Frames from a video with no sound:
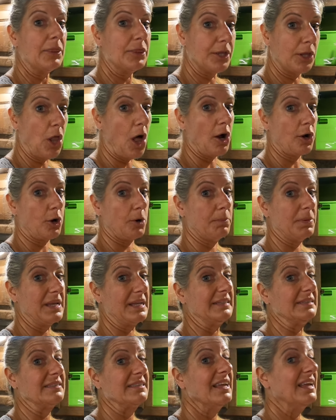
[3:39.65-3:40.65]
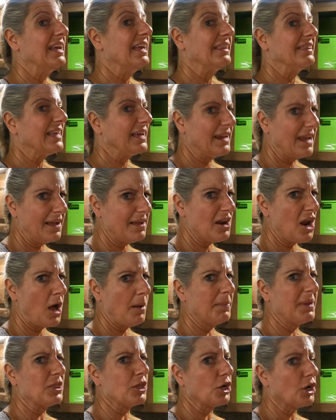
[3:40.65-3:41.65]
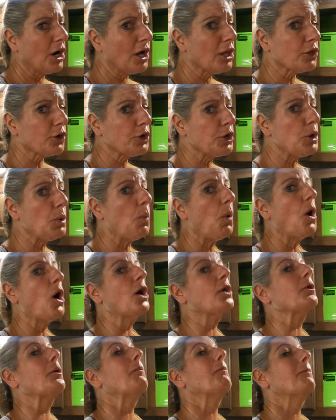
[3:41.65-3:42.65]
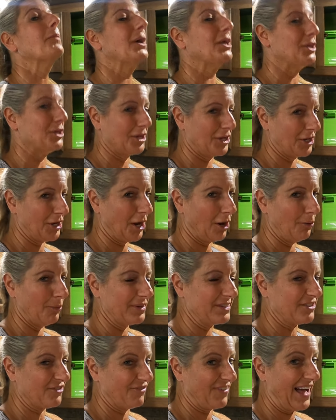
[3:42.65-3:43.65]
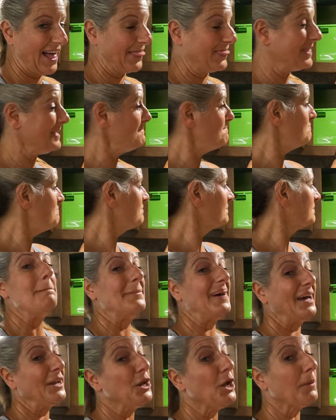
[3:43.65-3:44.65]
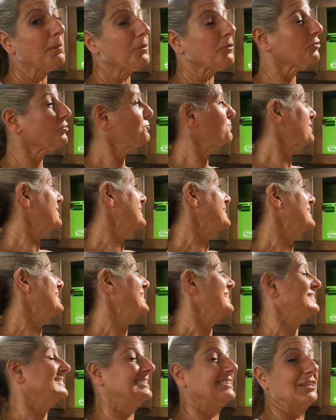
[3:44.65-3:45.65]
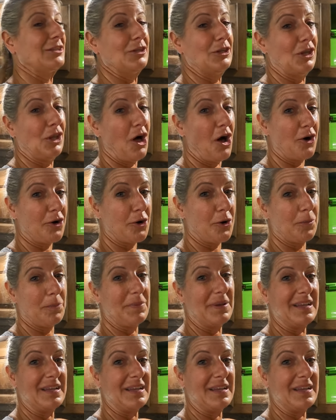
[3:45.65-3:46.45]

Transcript: the locker bins. They may not be the color you want, but you can always find them. My number three is the locker